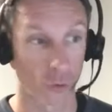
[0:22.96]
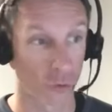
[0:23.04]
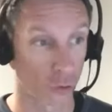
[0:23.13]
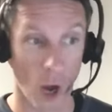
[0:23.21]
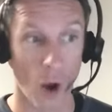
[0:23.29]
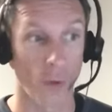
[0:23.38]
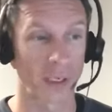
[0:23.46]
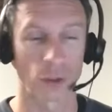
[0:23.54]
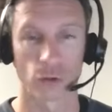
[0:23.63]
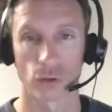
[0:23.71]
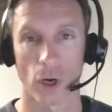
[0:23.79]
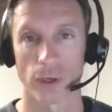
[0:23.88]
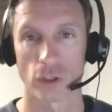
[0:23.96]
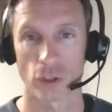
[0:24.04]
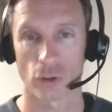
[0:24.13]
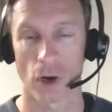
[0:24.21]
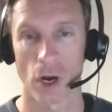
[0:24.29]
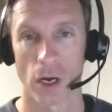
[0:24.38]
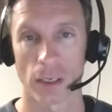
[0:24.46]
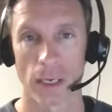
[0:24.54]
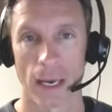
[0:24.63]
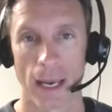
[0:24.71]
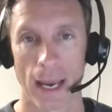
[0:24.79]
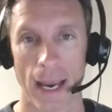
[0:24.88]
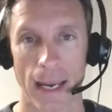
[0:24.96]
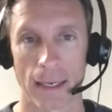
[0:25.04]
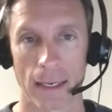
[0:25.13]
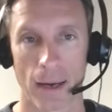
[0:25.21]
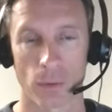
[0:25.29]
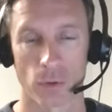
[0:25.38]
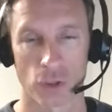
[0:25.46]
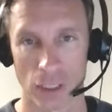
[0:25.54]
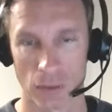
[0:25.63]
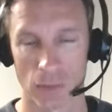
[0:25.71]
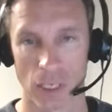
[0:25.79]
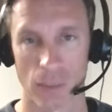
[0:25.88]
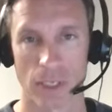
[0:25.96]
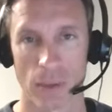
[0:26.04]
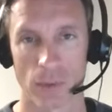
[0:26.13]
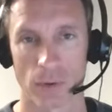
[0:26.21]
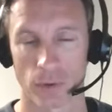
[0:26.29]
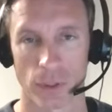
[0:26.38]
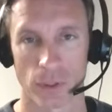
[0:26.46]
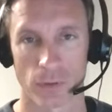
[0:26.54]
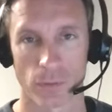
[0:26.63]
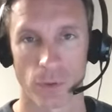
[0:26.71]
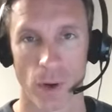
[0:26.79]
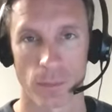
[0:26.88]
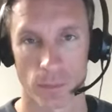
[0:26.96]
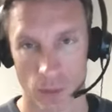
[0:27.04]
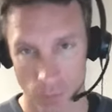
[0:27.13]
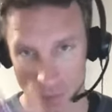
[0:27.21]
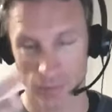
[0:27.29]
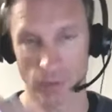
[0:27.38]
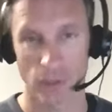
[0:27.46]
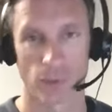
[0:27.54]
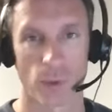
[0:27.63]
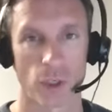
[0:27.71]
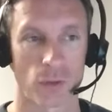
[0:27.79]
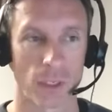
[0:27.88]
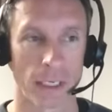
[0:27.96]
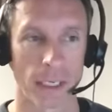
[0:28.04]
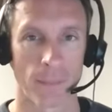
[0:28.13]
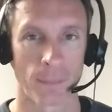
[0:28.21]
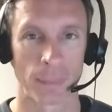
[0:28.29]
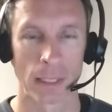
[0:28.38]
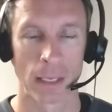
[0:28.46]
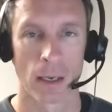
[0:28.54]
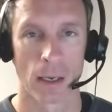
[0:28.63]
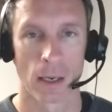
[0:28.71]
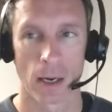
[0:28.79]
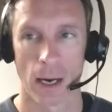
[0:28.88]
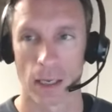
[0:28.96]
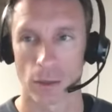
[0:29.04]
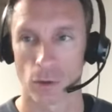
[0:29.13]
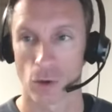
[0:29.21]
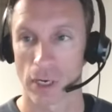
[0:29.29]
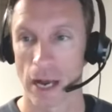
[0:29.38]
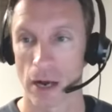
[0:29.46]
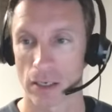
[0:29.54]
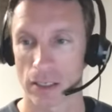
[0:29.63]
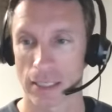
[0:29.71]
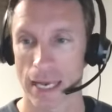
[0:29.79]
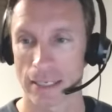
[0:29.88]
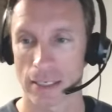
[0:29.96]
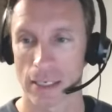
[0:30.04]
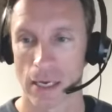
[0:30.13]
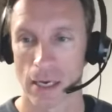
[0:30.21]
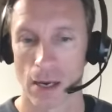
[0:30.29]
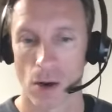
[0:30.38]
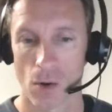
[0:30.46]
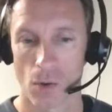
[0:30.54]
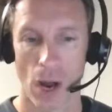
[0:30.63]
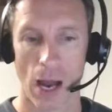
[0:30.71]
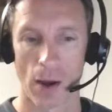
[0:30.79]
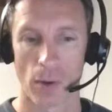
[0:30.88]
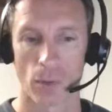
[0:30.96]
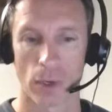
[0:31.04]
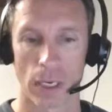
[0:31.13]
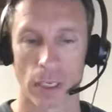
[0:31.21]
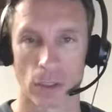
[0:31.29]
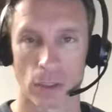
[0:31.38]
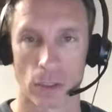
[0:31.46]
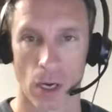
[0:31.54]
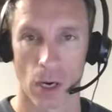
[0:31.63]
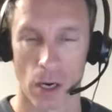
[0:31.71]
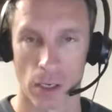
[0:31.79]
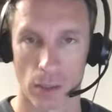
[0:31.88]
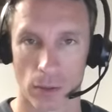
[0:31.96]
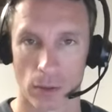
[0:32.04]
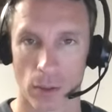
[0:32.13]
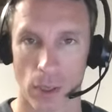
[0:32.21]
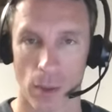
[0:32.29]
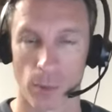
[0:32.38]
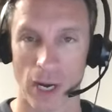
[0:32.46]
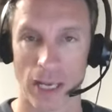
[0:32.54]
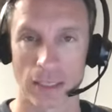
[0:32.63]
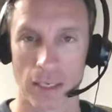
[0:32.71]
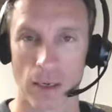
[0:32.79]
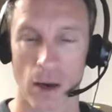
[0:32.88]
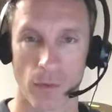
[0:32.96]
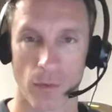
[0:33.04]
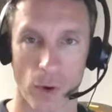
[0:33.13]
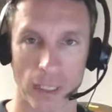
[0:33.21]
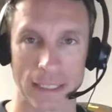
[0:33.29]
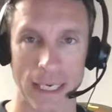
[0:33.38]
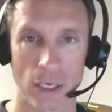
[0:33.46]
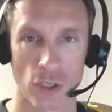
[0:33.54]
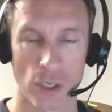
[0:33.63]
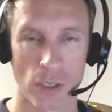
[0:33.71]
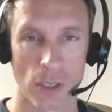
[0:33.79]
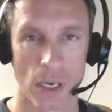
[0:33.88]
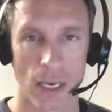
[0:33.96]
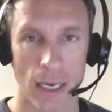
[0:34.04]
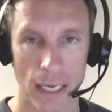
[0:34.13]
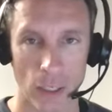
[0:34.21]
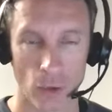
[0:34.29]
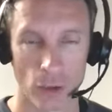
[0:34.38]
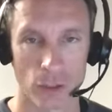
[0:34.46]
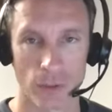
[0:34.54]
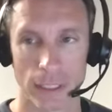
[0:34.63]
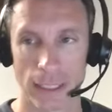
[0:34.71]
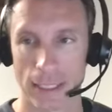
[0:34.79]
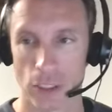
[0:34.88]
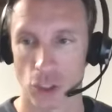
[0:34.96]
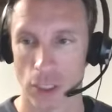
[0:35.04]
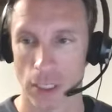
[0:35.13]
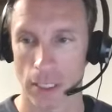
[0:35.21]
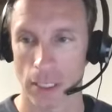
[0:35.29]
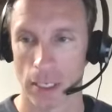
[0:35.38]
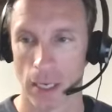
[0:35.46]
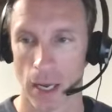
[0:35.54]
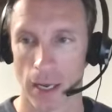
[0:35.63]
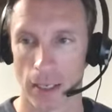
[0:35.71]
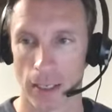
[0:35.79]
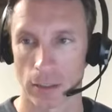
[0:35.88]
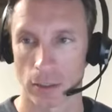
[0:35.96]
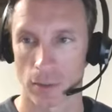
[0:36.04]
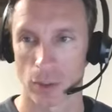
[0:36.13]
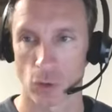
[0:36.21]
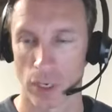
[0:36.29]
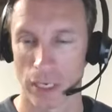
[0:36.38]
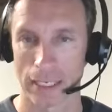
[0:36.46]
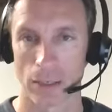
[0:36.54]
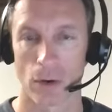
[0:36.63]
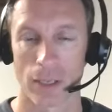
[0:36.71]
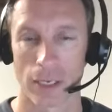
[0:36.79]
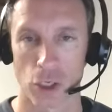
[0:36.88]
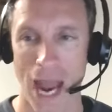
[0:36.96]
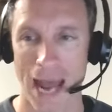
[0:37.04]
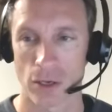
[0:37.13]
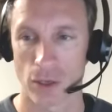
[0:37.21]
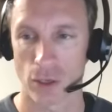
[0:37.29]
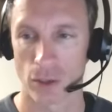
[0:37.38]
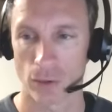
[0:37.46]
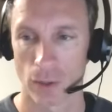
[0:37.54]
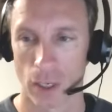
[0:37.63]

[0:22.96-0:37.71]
growing and growing strong, and we'll share some tips that we've learned specifically from Australia. Laura Elkis-Lassie is our president of our organization in Australia. She is going to be joining in on the chat too.